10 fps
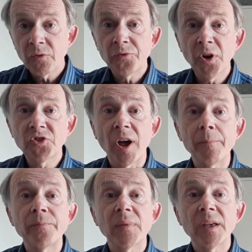First
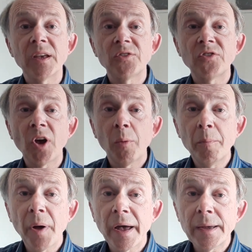up is this album
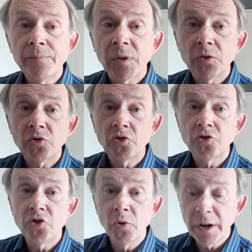by
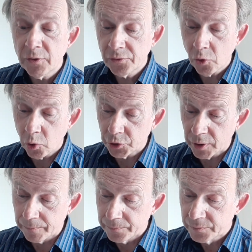Julia
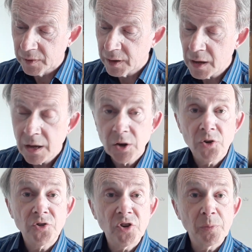Fordham.
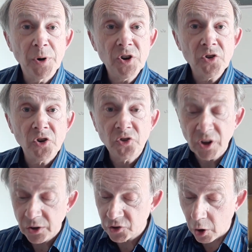She's a British
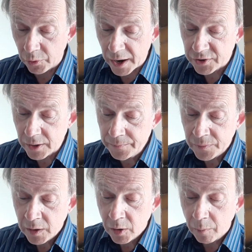singer-songwriter,
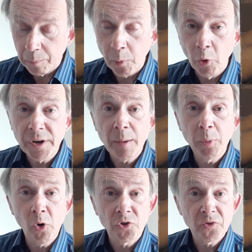born near
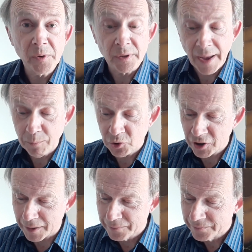Portsmouth,
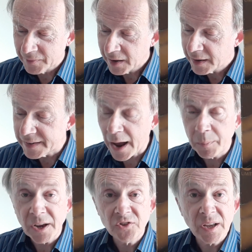Hampshire, now
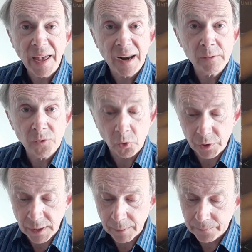based in
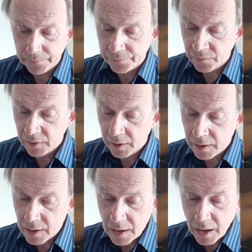California.
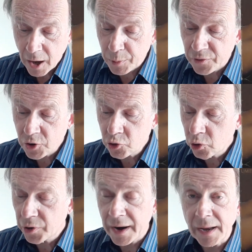Her professional
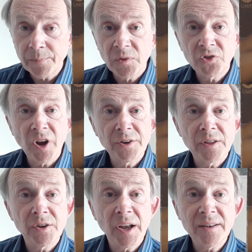career started
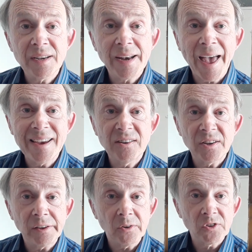in the
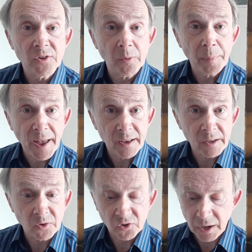1980s as a
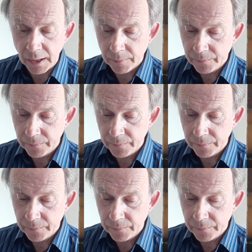backing singer.